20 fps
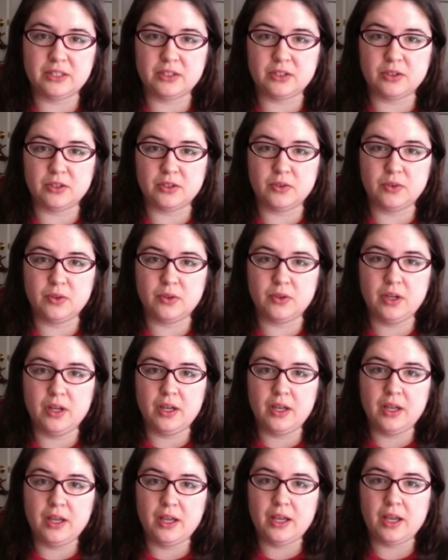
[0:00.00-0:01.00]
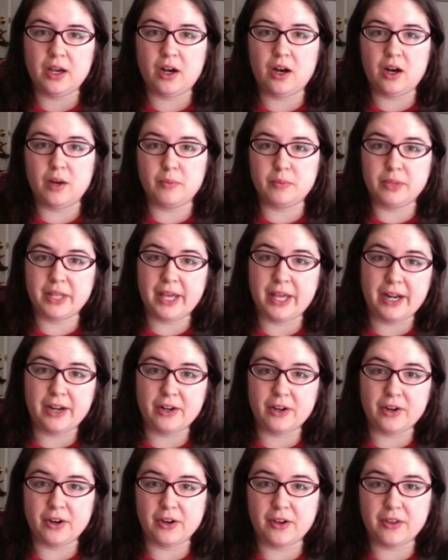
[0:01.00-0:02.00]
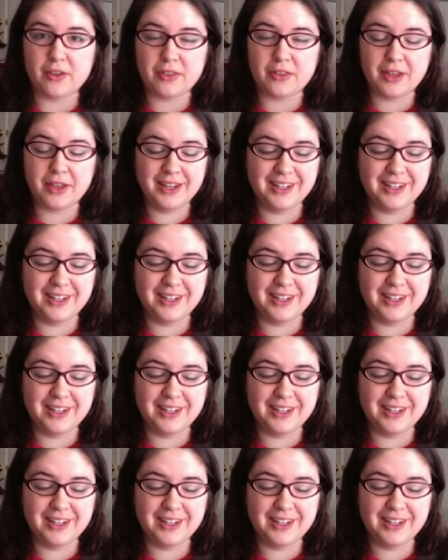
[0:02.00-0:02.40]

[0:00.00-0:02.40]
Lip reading: to on planet Earth.